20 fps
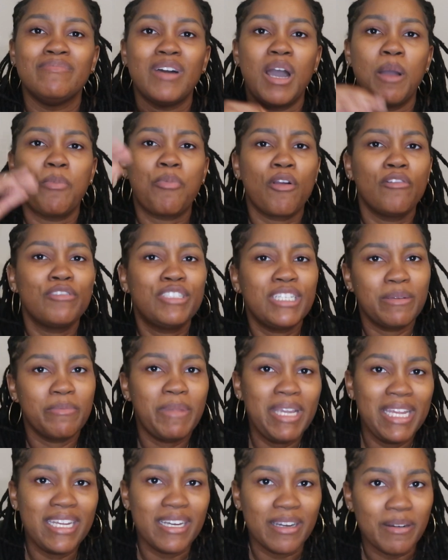approaching
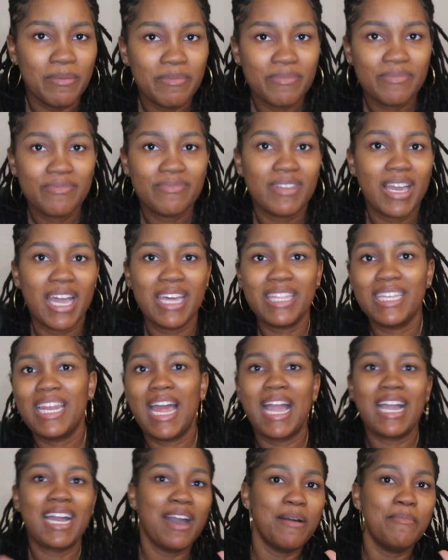medium. And then
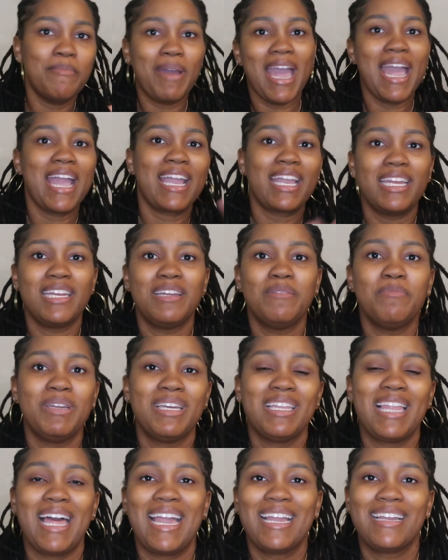I'd come back and it'd
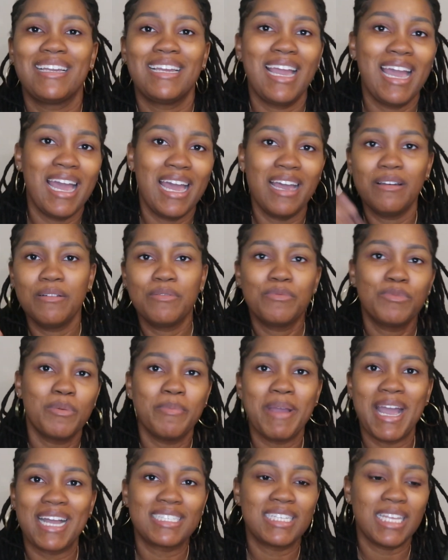be like, we're
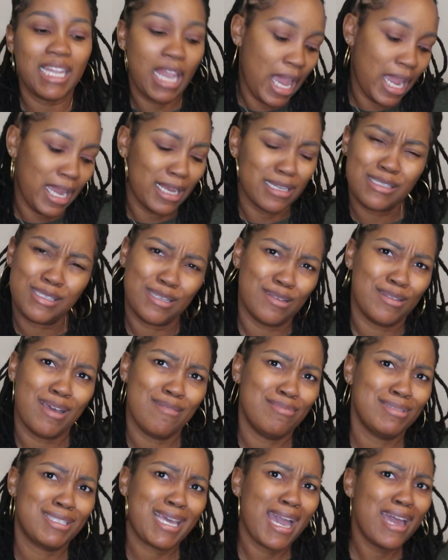back to light. So
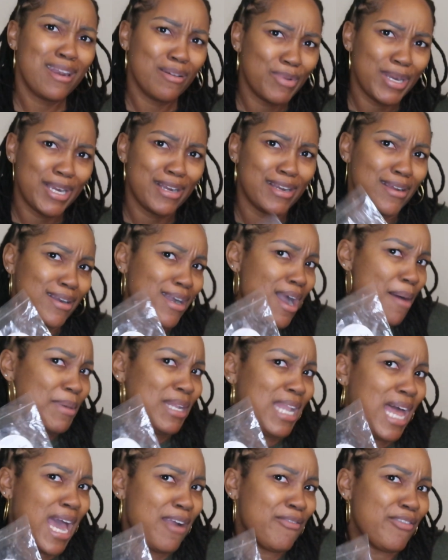that was kind of weird. It'd come
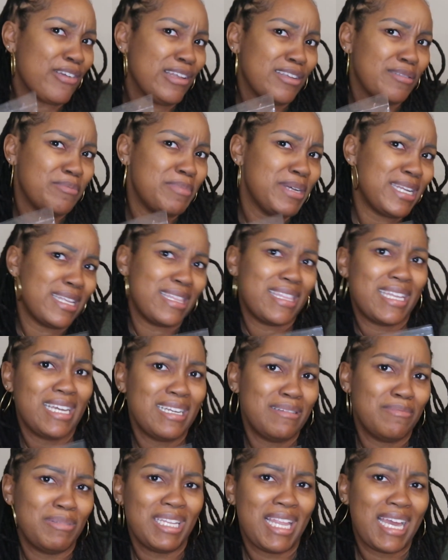alive for a little bit and
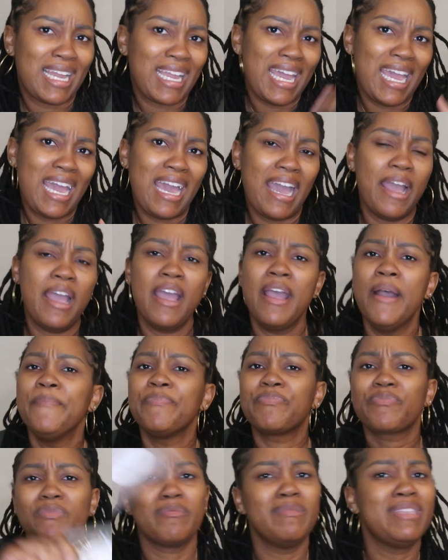then be like,
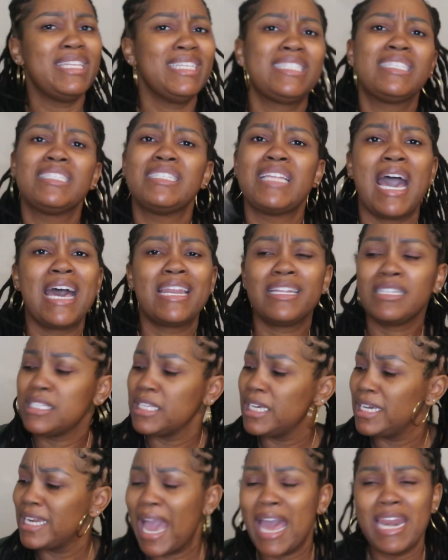this is not a
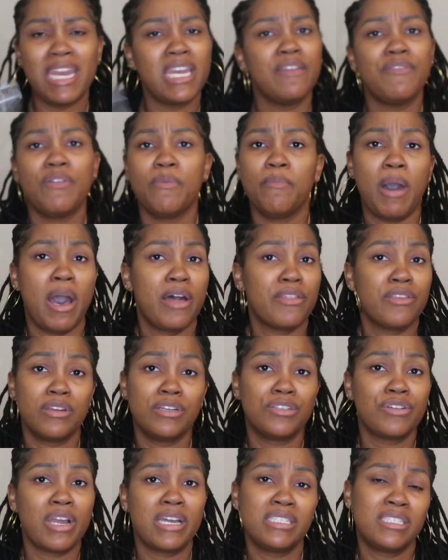scent. I didn't even bother to
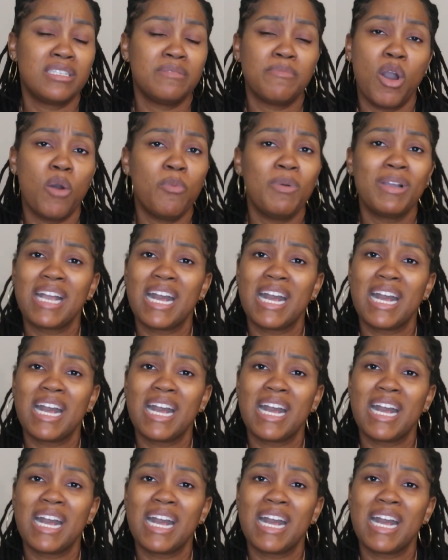try this in my open